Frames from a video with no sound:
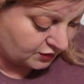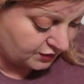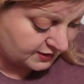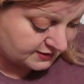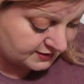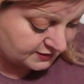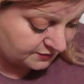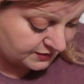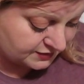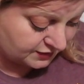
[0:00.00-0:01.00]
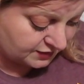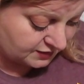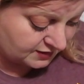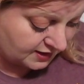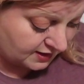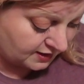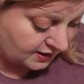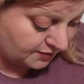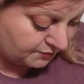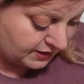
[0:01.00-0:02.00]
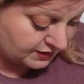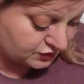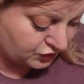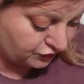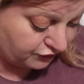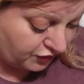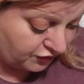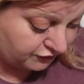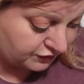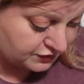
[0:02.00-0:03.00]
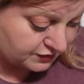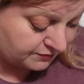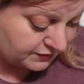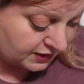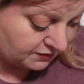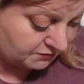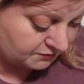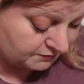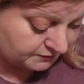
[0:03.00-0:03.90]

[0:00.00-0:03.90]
Criticism is a good thing. It means you fought for something.